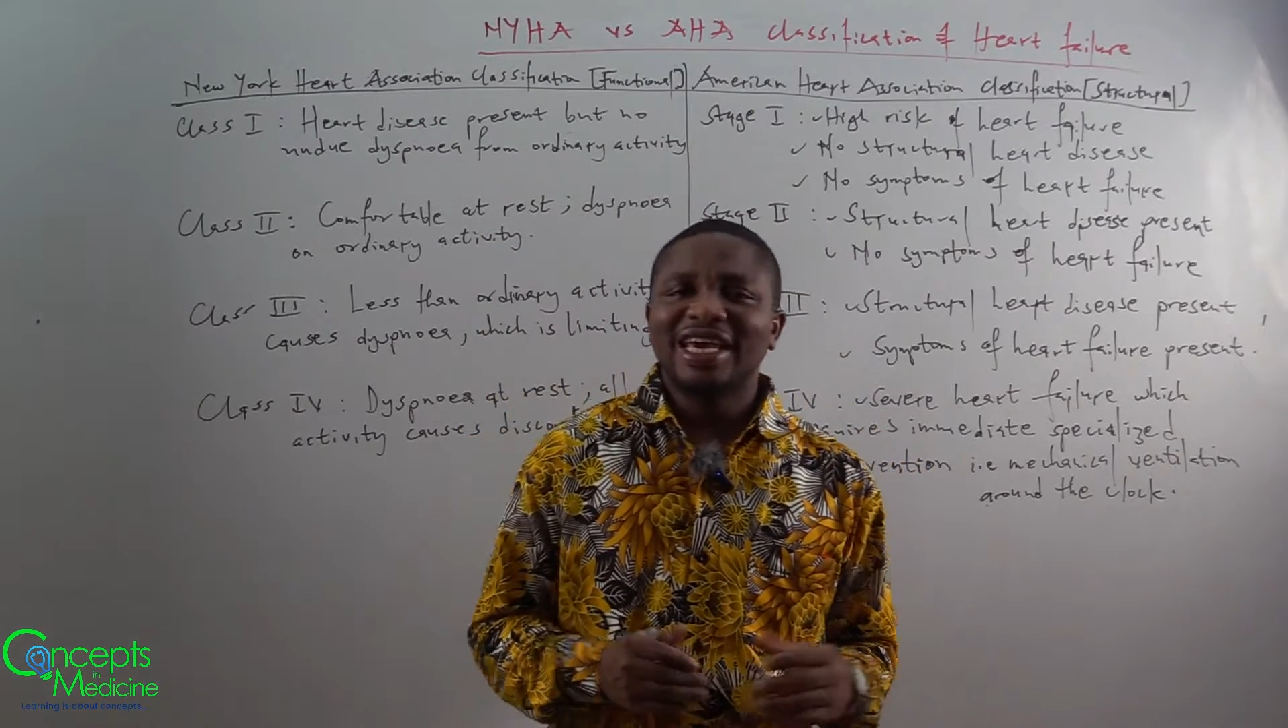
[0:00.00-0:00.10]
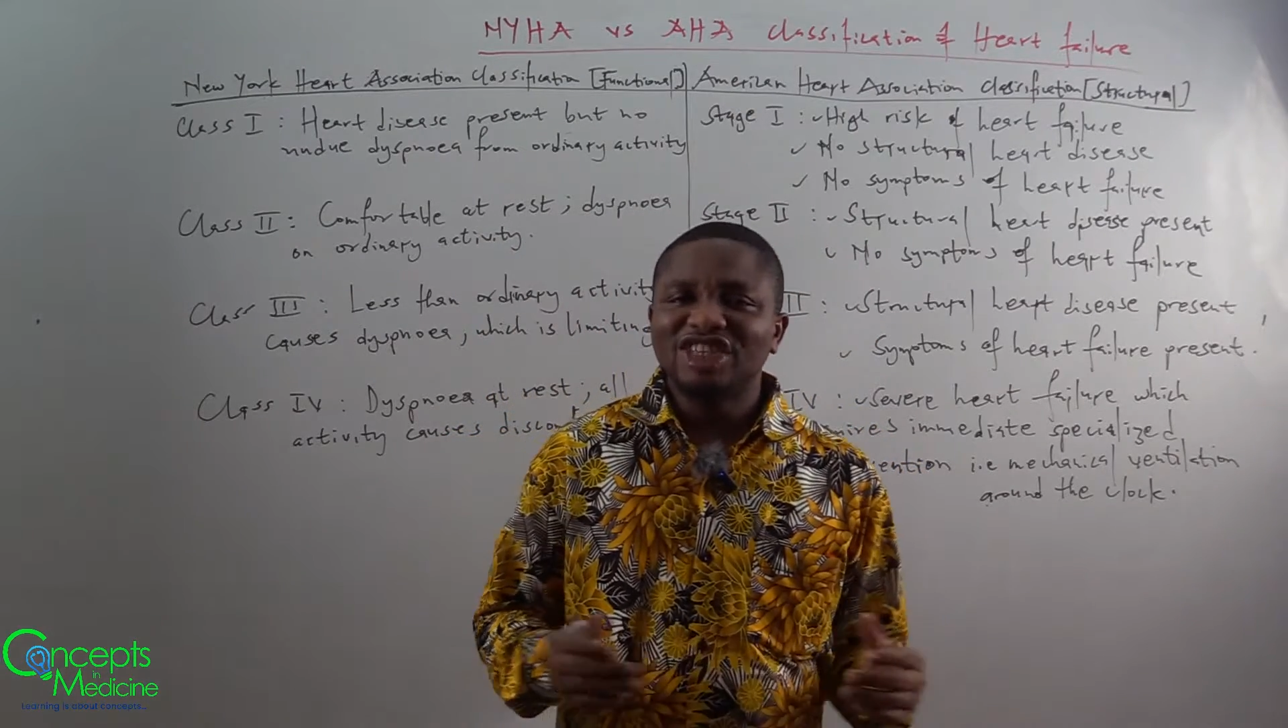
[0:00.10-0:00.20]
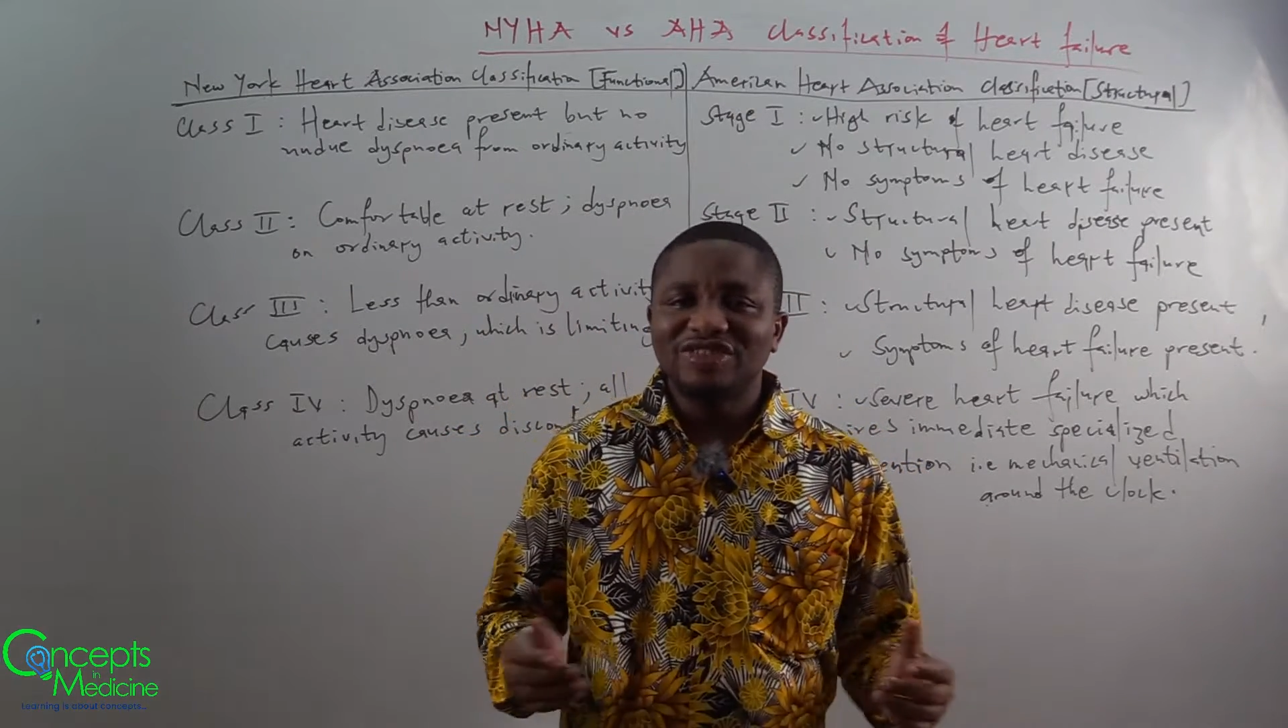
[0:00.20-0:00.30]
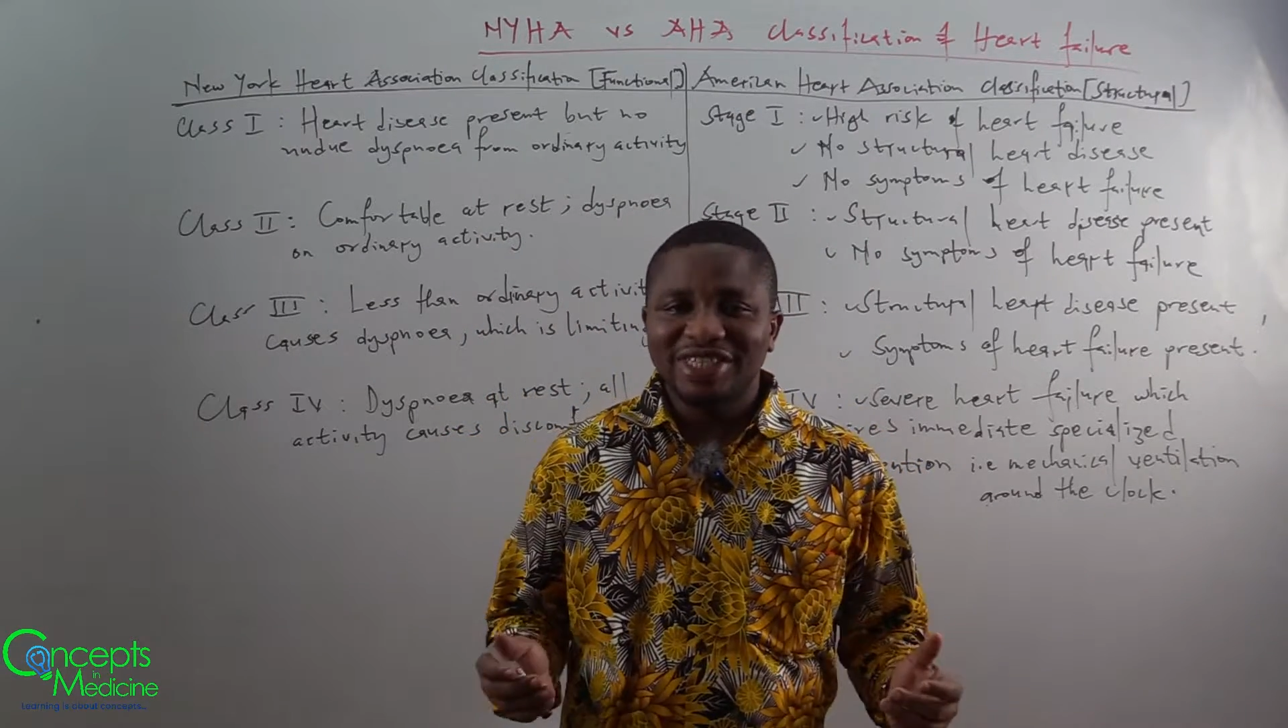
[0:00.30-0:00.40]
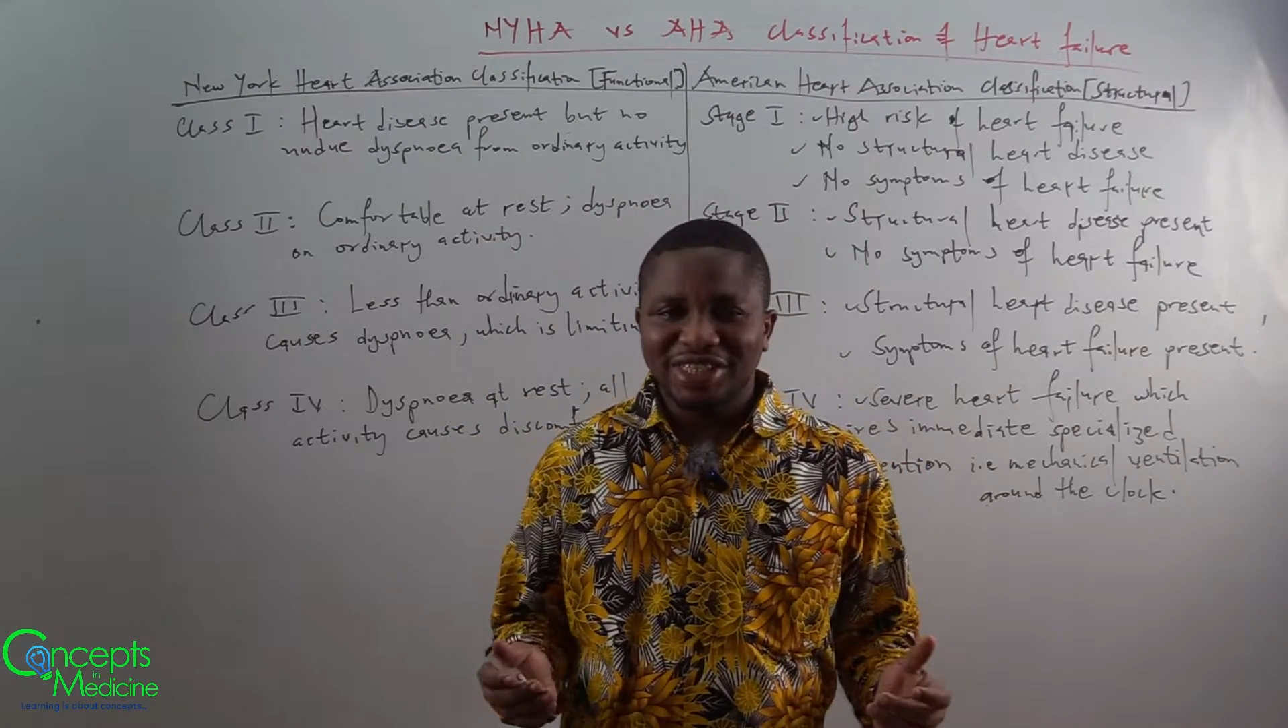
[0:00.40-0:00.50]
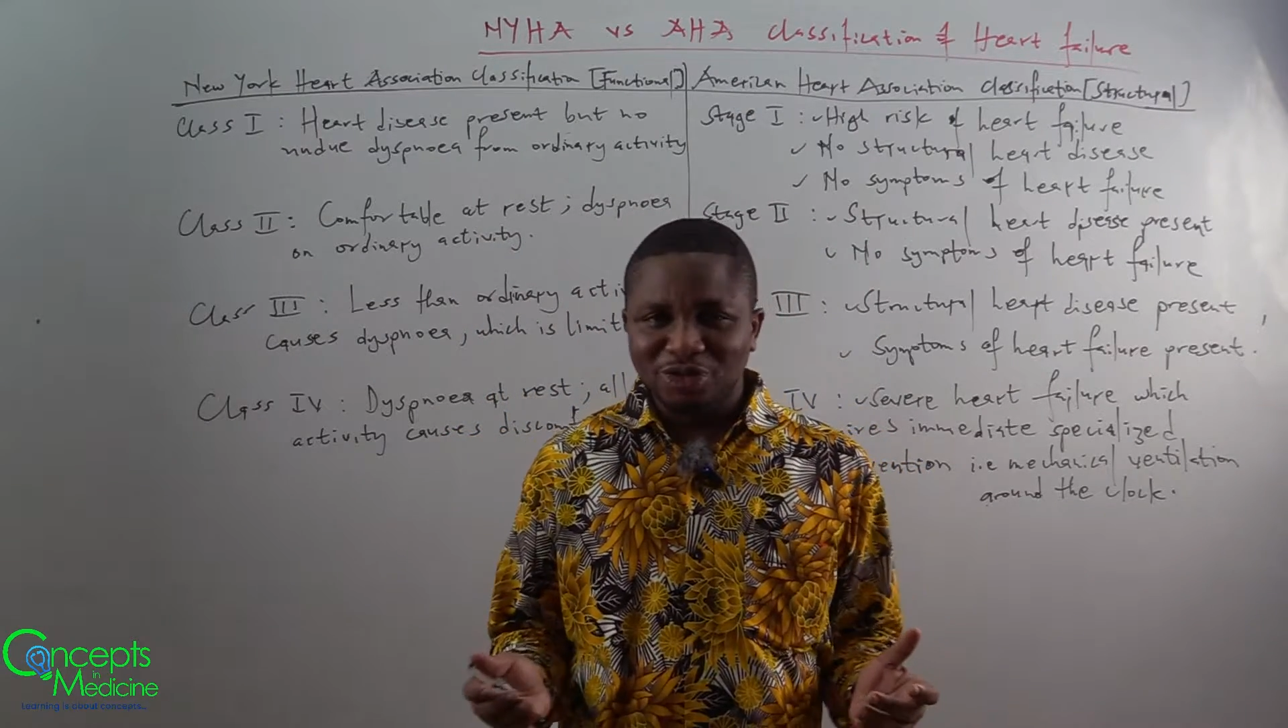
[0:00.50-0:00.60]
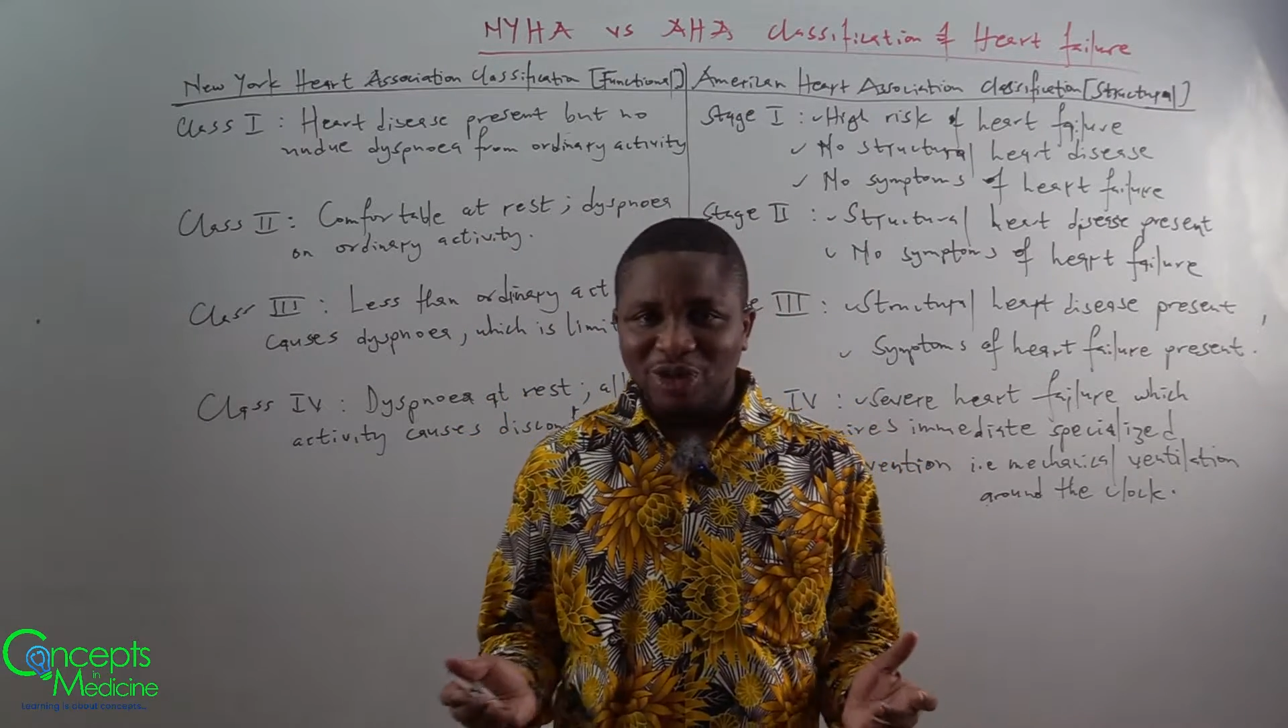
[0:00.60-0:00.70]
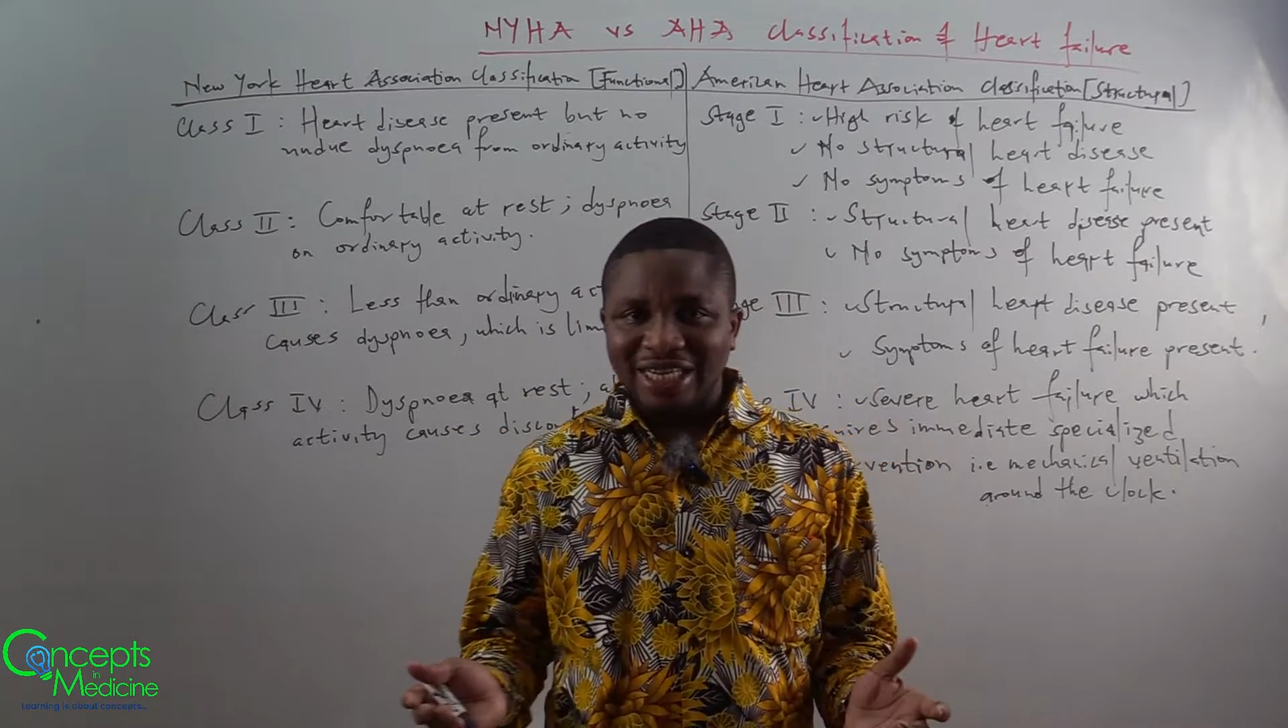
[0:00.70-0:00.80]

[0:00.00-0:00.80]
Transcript: Interesting,